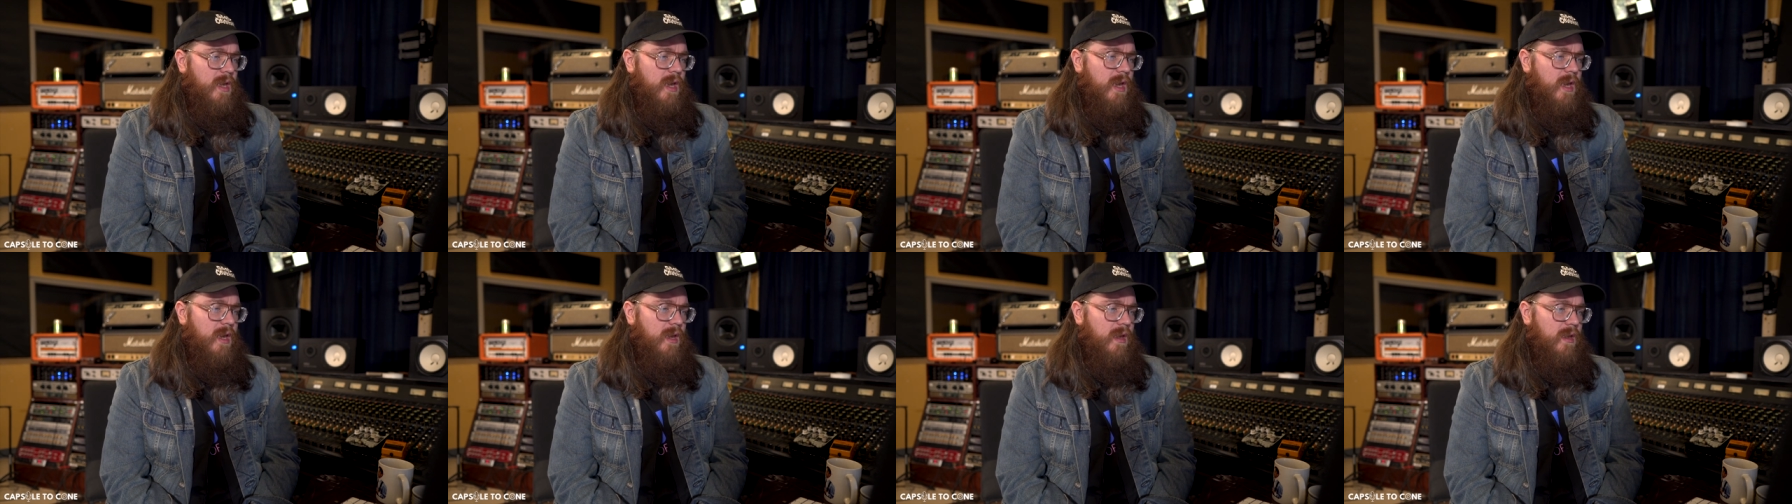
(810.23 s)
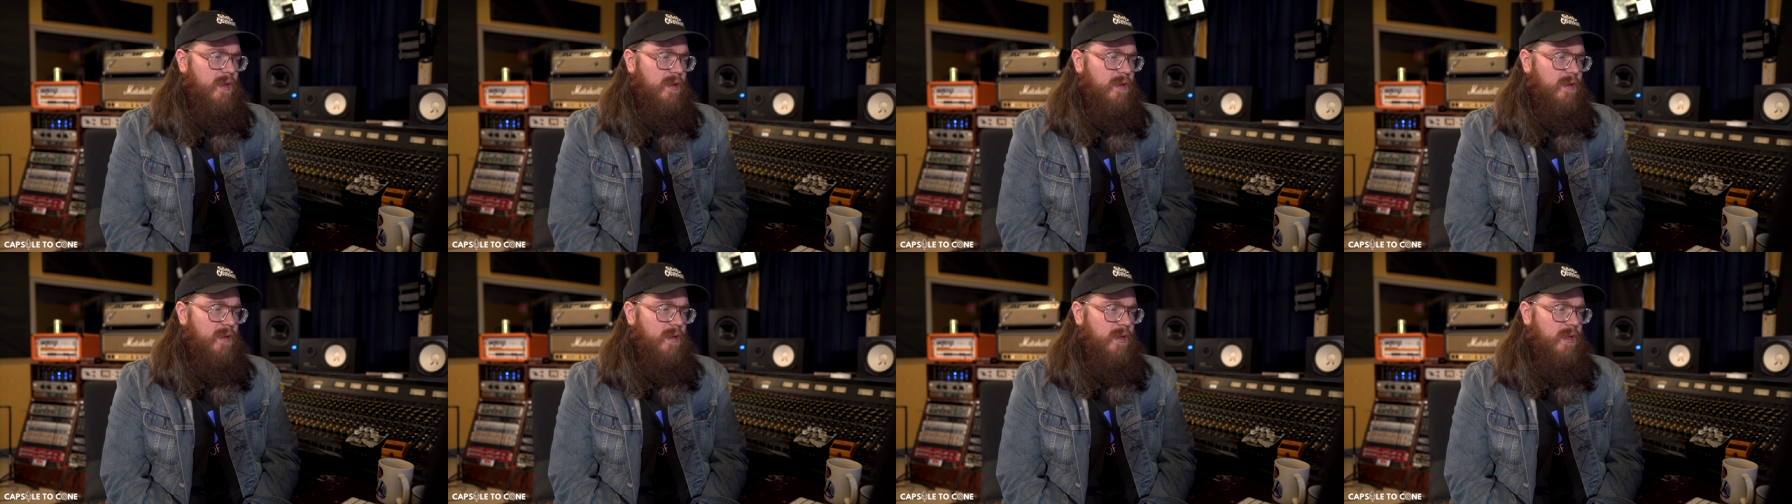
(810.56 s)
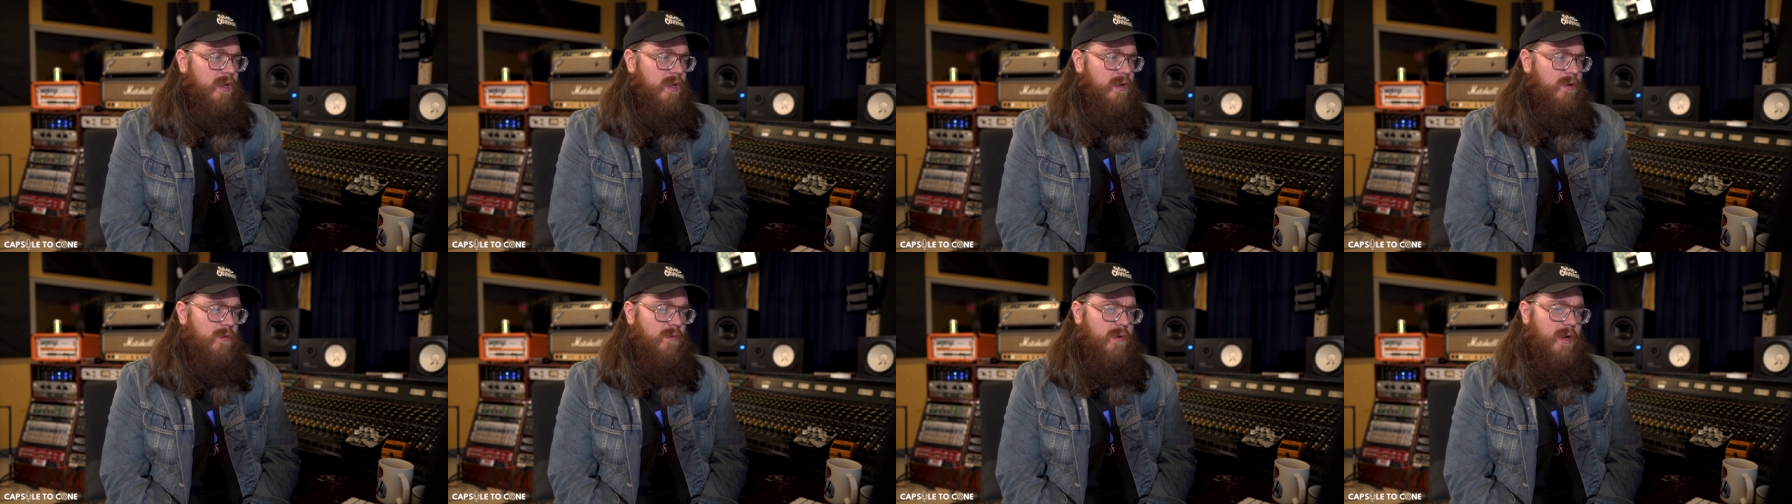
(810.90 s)
and
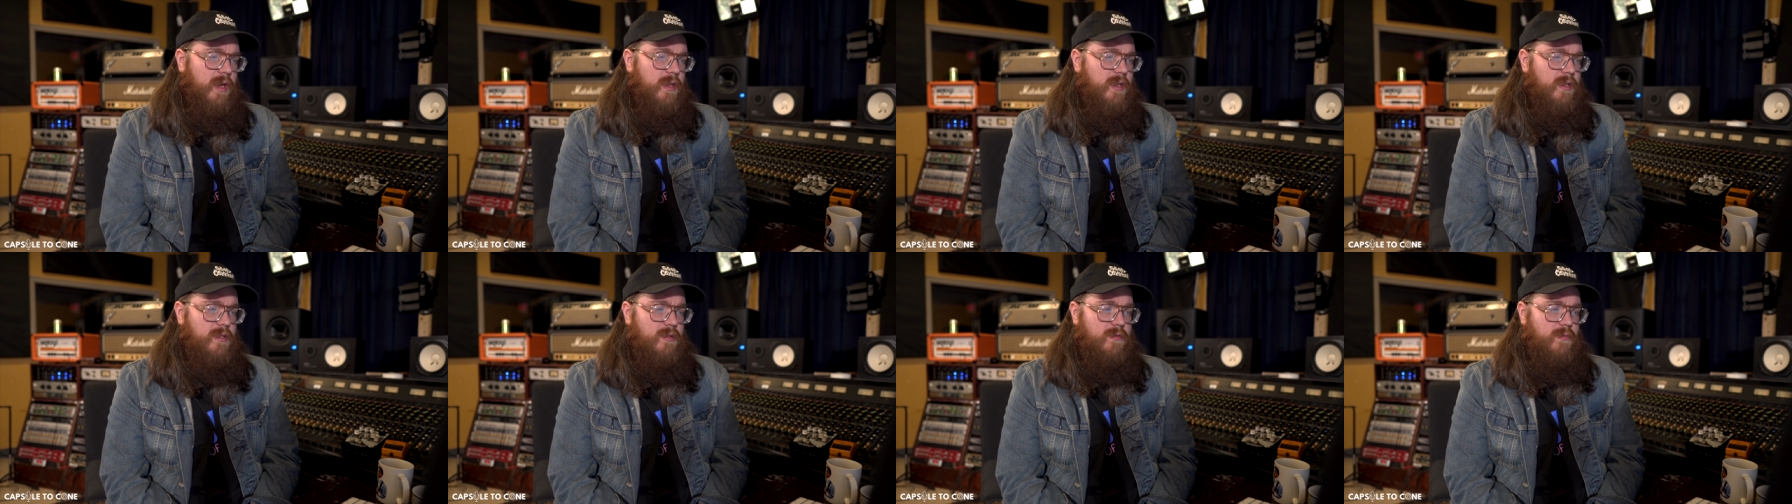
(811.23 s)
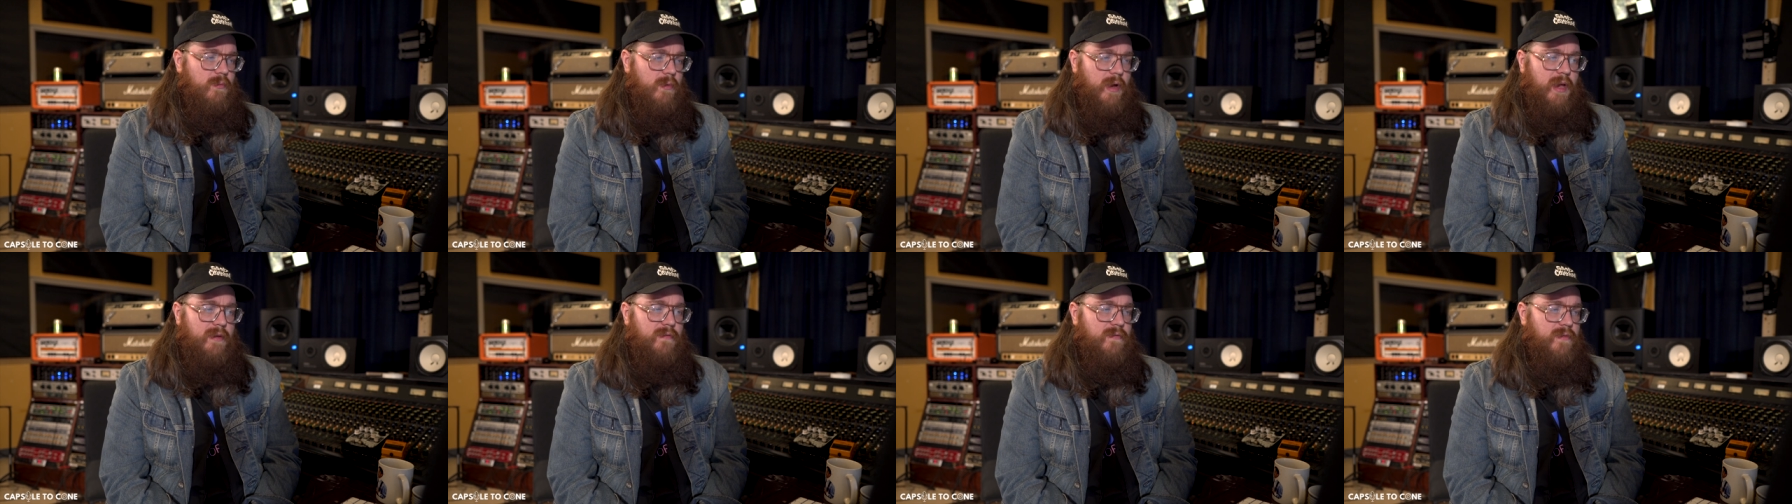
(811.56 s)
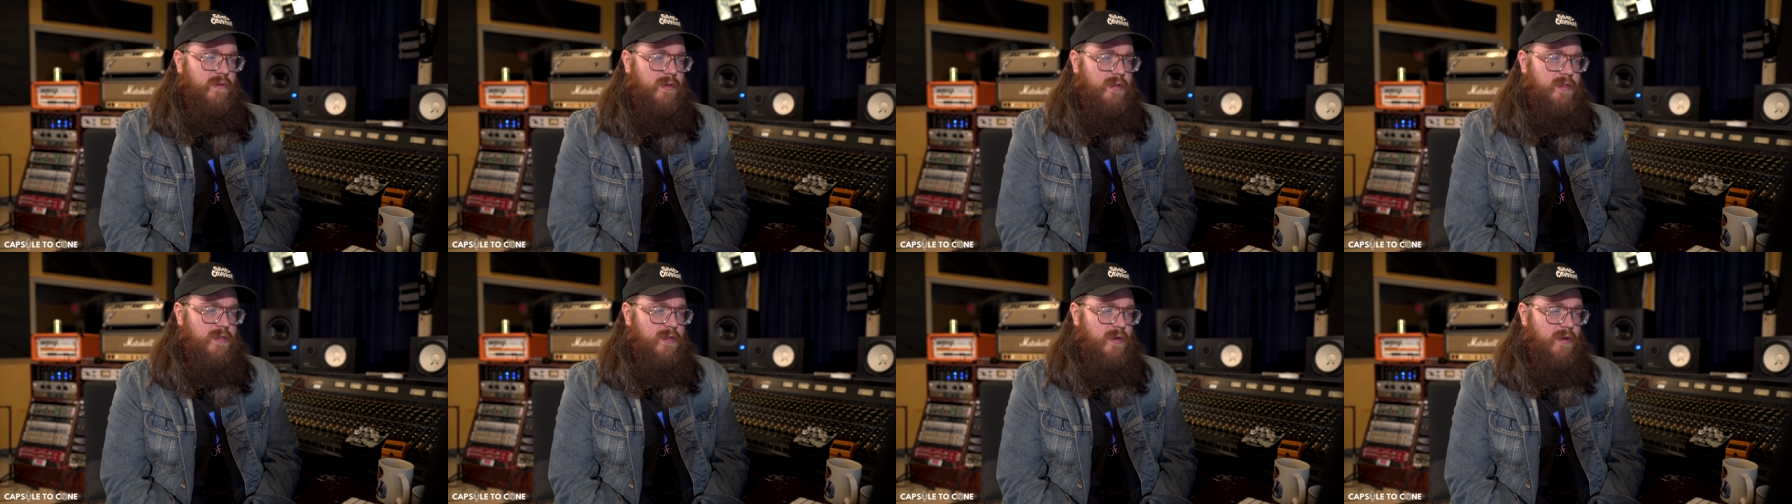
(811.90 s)
in a way that's right
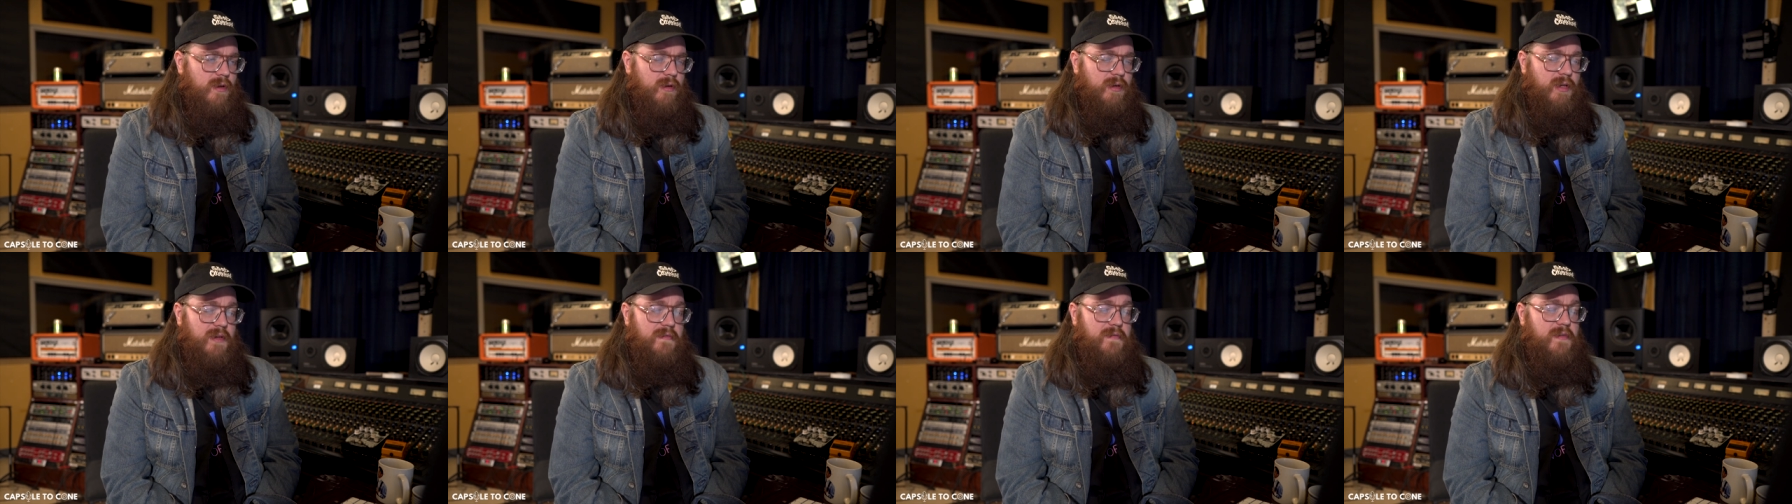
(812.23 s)
for the song.